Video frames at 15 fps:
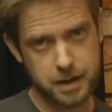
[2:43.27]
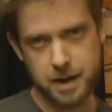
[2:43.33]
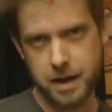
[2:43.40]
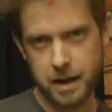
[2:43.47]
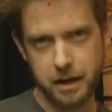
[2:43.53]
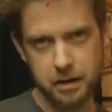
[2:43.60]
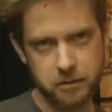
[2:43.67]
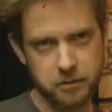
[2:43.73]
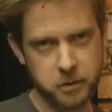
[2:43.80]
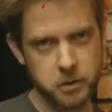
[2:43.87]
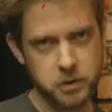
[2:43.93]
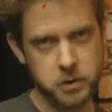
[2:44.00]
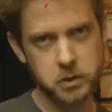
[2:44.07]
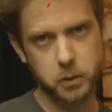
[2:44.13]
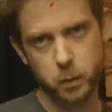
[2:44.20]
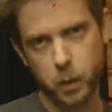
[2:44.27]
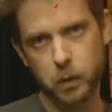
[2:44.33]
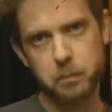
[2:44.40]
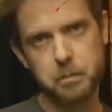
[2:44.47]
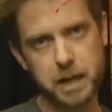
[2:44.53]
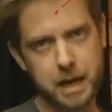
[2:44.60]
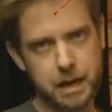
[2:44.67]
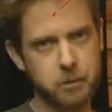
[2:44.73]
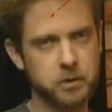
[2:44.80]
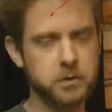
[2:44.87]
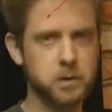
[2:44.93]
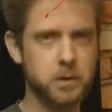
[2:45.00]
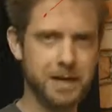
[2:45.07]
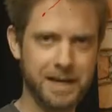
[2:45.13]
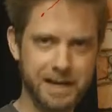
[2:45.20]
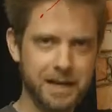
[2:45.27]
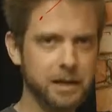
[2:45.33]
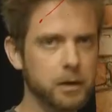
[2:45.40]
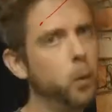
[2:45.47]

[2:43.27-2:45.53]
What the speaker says: In the future, you won't be able to heal